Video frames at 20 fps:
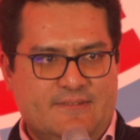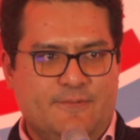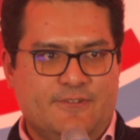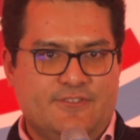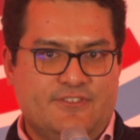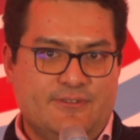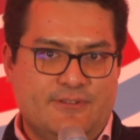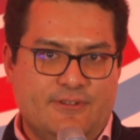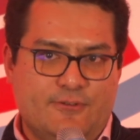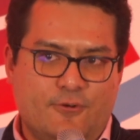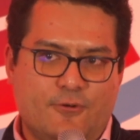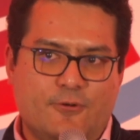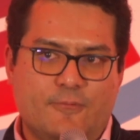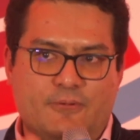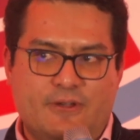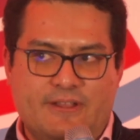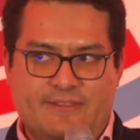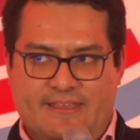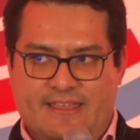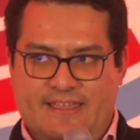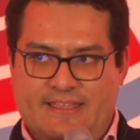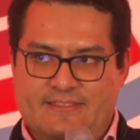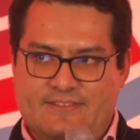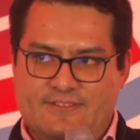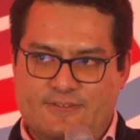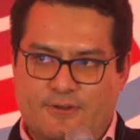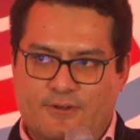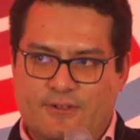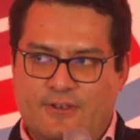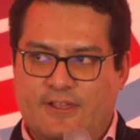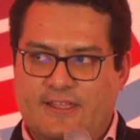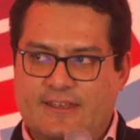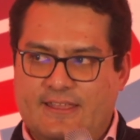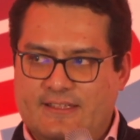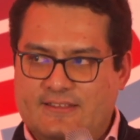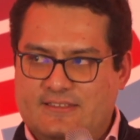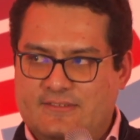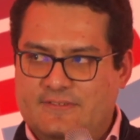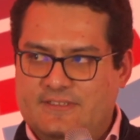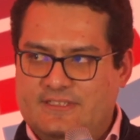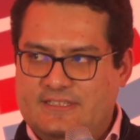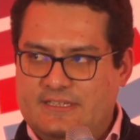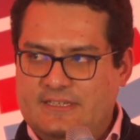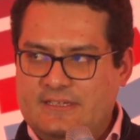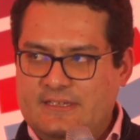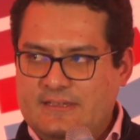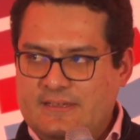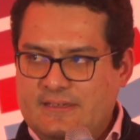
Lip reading: once you incorporate that into your online activity,